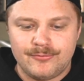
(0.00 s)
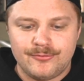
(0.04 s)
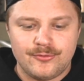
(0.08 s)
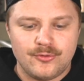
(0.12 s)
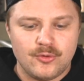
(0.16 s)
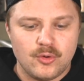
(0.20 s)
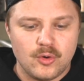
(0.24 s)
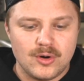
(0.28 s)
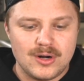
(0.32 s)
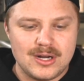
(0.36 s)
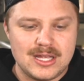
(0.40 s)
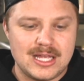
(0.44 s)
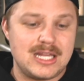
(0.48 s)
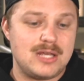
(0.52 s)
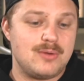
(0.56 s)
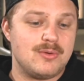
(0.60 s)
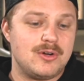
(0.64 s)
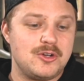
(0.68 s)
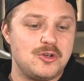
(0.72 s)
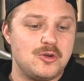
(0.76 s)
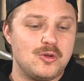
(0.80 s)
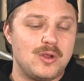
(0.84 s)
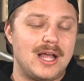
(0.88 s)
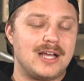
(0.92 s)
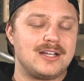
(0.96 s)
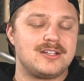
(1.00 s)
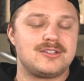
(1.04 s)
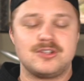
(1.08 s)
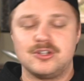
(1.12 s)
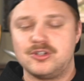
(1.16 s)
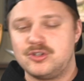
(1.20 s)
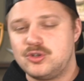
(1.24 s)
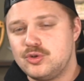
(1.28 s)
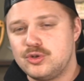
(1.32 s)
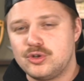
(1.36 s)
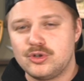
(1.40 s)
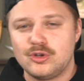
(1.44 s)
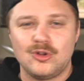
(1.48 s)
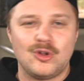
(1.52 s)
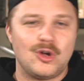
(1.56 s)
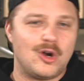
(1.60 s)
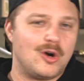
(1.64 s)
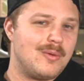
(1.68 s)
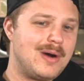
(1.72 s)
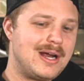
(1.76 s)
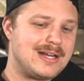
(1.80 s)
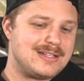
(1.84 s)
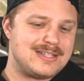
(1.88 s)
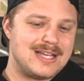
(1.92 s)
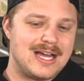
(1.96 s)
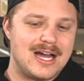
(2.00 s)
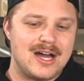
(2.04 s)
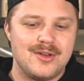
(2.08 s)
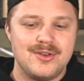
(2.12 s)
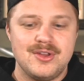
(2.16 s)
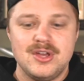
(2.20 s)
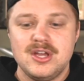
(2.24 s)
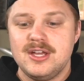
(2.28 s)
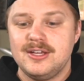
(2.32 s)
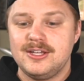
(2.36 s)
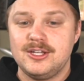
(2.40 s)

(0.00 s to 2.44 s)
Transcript: for anyone who likes to doodle or write down,